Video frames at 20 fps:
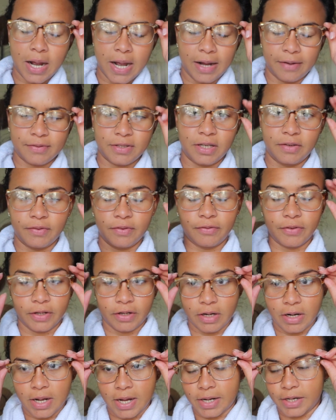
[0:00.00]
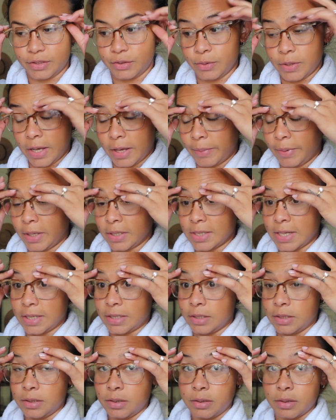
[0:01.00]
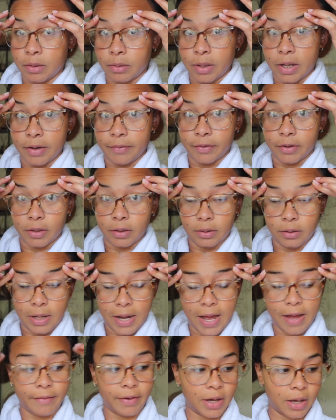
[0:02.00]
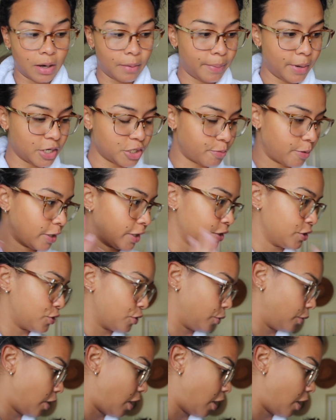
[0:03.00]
I have to even figure out how to do that because I haven't gone on Poshmark in so